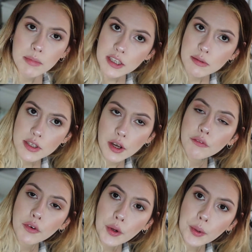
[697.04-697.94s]
him into his
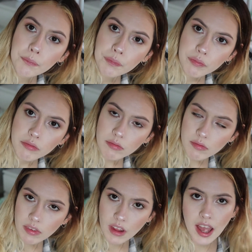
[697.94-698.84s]
own room,
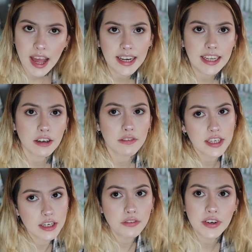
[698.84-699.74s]
and he's
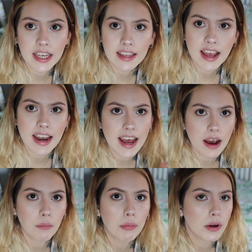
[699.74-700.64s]
obviously loving it in there
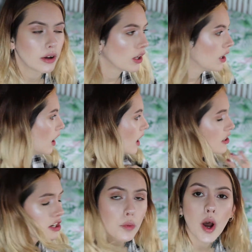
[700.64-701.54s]
now, but I
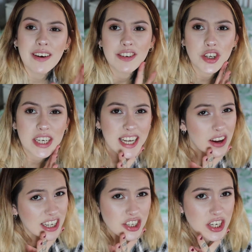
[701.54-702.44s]
don't know why I haven't took it
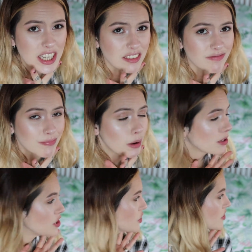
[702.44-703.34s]
down actually.
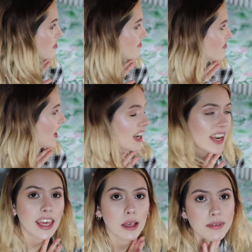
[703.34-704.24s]
Probably should.
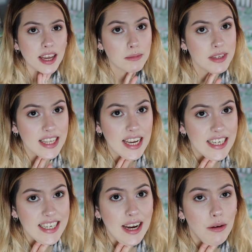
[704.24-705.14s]
Lee keeps telling me to take
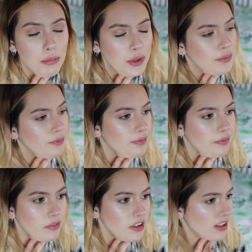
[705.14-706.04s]
it down, but
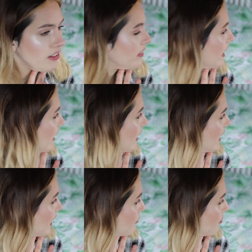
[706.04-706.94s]
just not feeling
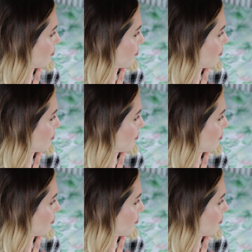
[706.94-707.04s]
it yet.